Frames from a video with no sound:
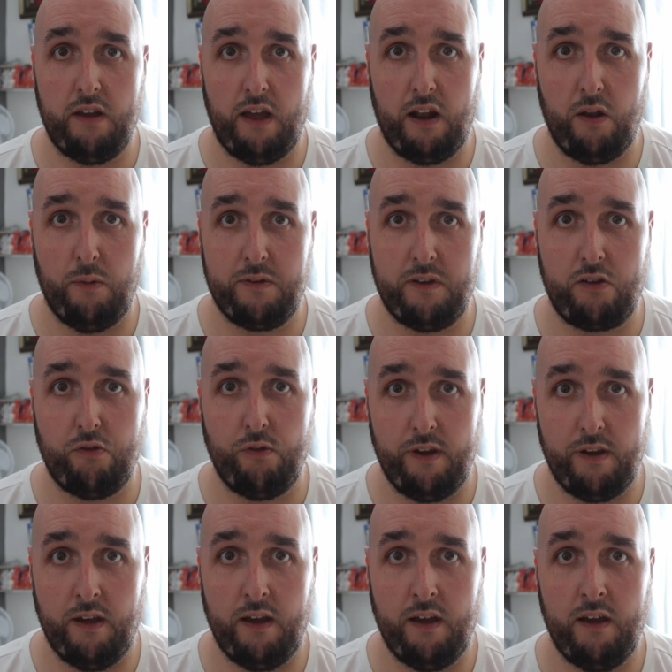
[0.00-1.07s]
nightclubs that you're
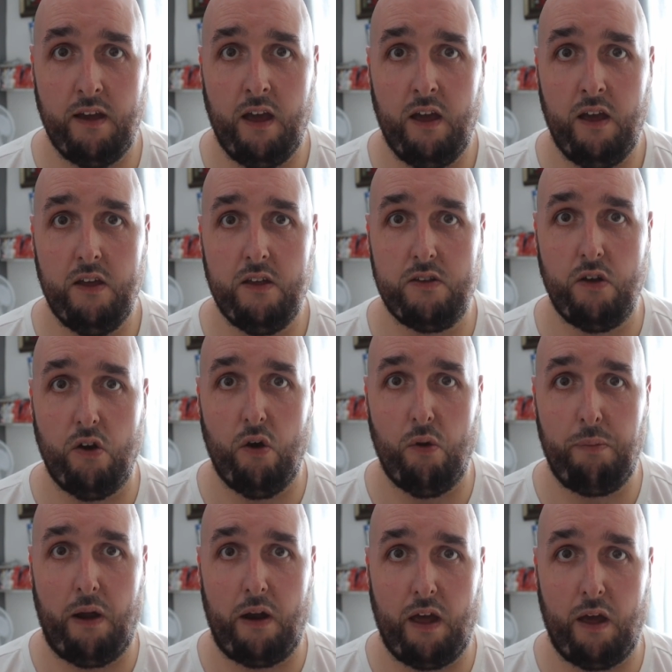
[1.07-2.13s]
in. So
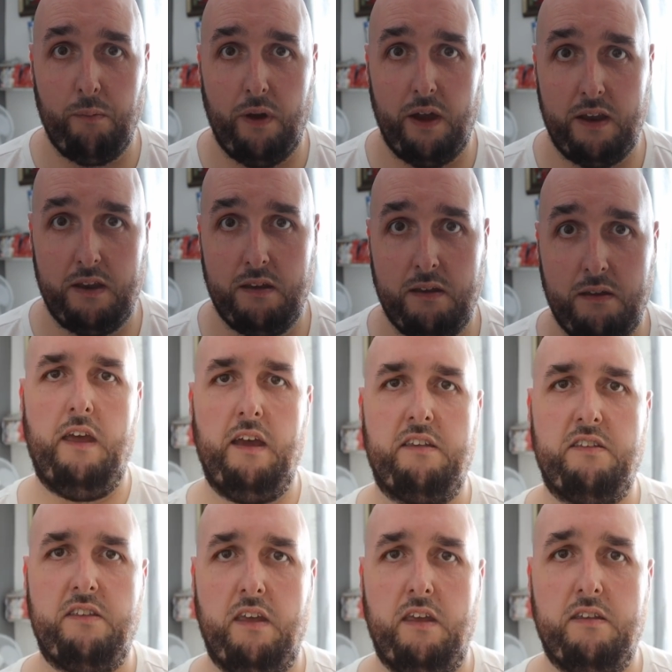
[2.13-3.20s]
bear that in mind.
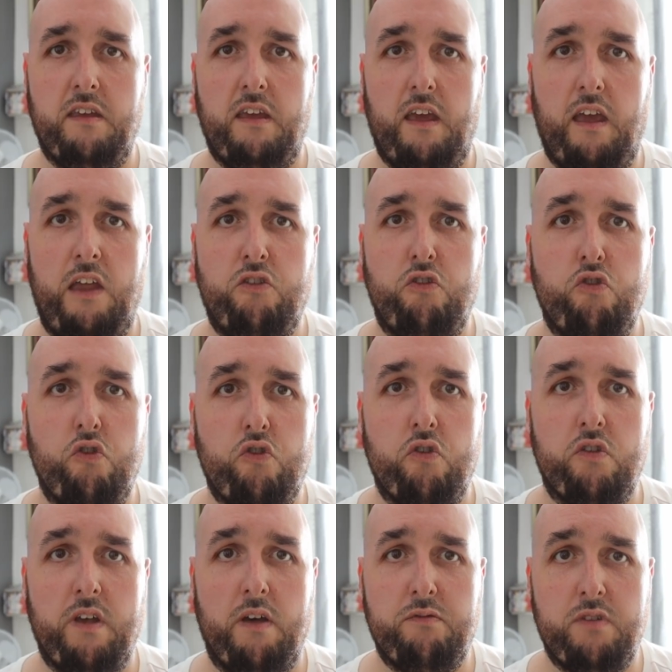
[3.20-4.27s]
Next is, introduce
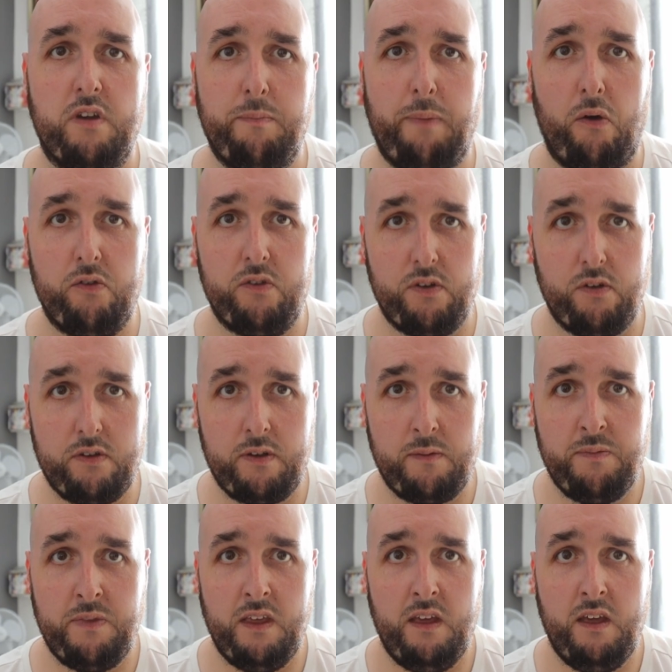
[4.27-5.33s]
yourself to the bouncers.
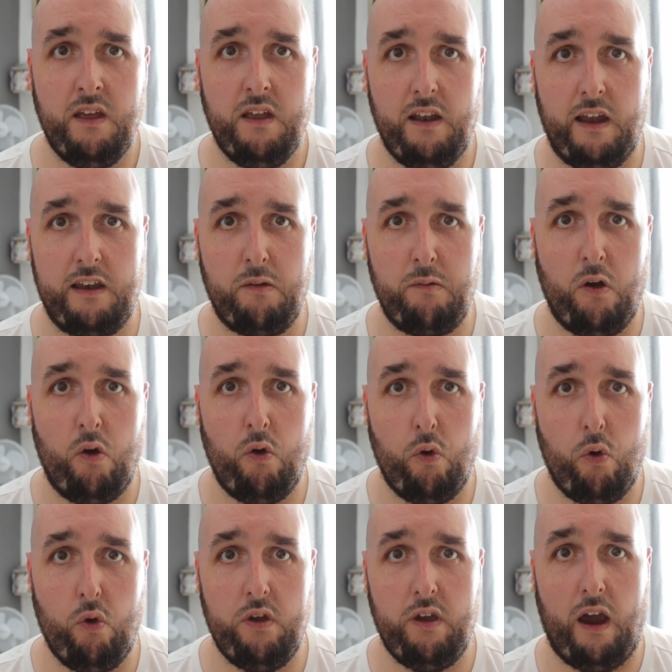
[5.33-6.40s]
Let them know
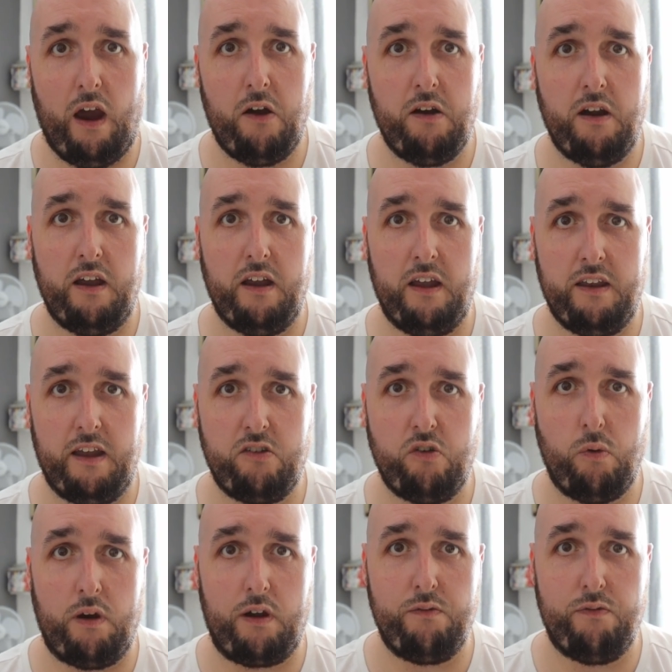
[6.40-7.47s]
who you are and that
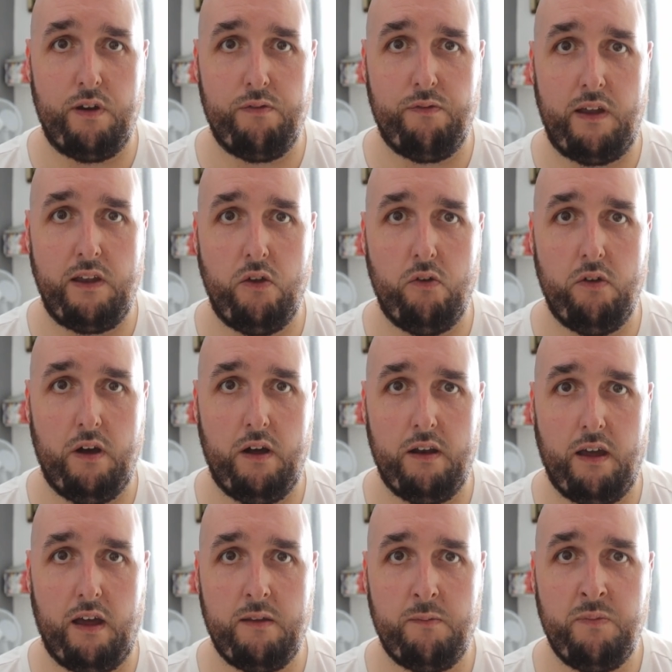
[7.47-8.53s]
you're working for the venue and all
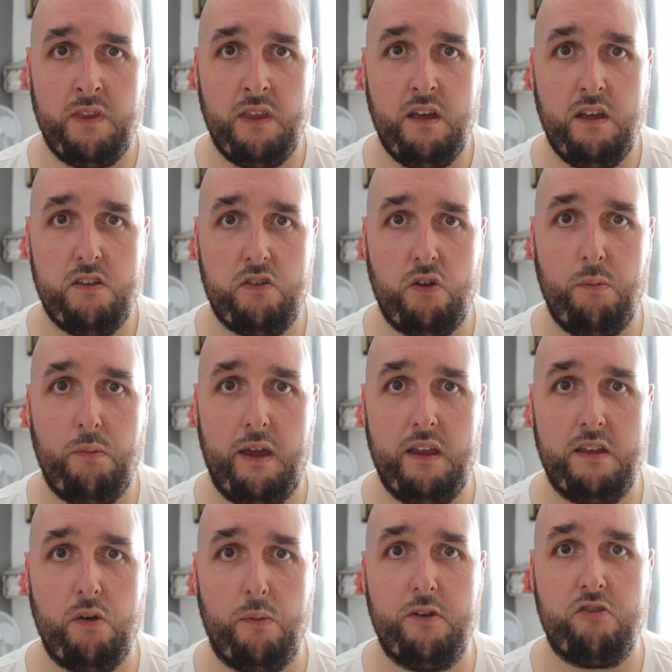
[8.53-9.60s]
that. Some
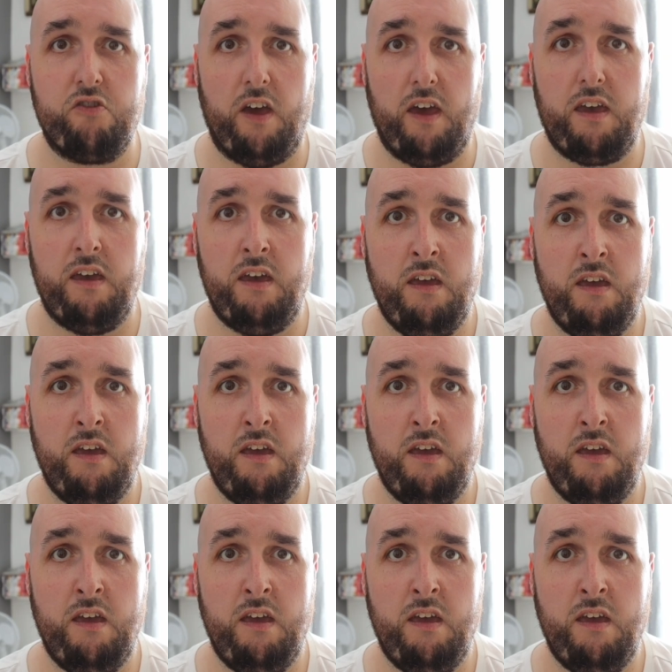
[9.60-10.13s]
might double check